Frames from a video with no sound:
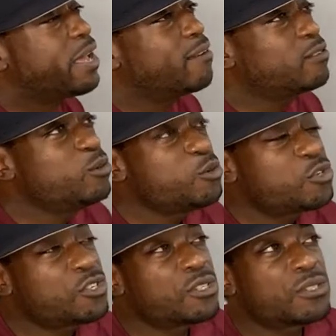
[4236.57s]

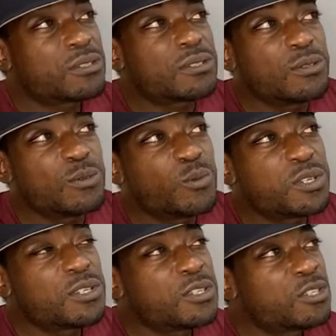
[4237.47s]
evolution
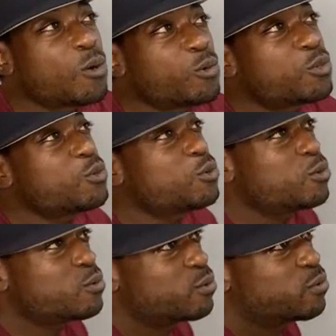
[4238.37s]
was a
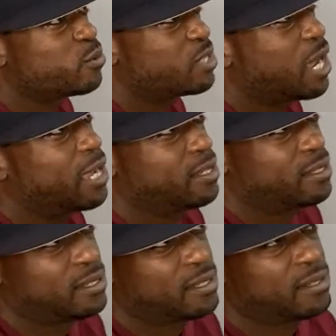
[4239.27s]
social
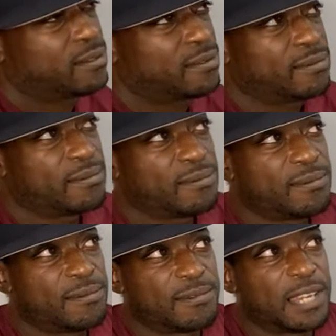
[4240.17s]
science.
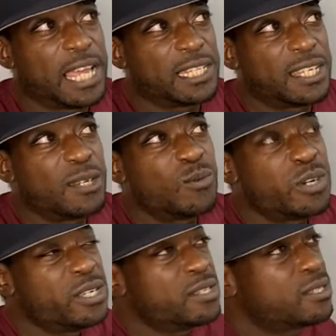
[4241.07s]
Like there
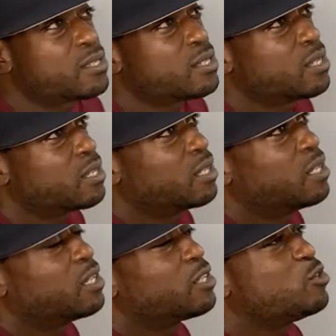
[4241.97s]
was,
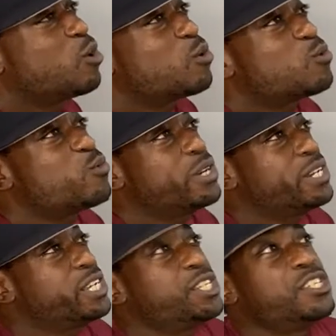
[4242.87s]

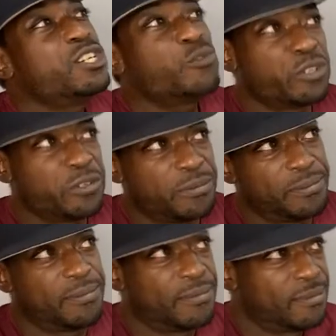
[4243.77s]
within Europe,
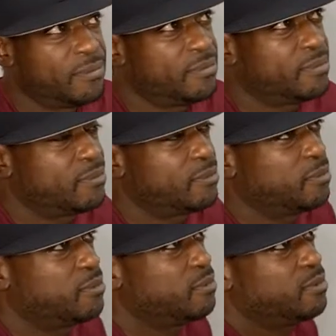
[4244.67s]

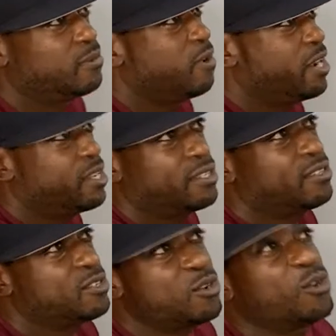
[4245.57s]

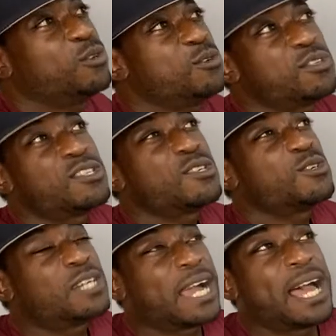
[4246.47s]
right? You
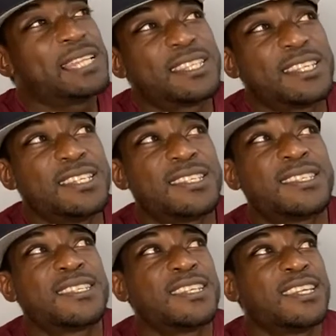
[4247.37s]
still got
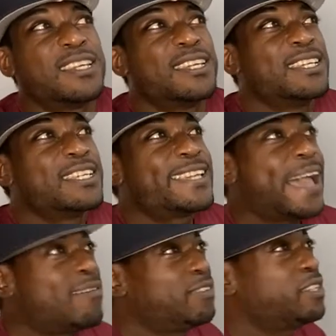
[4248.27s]
this
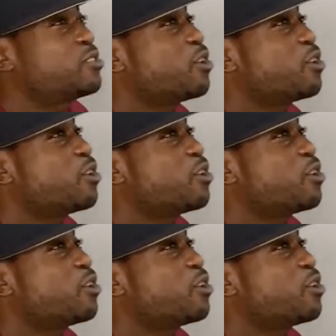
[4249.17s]
Catholic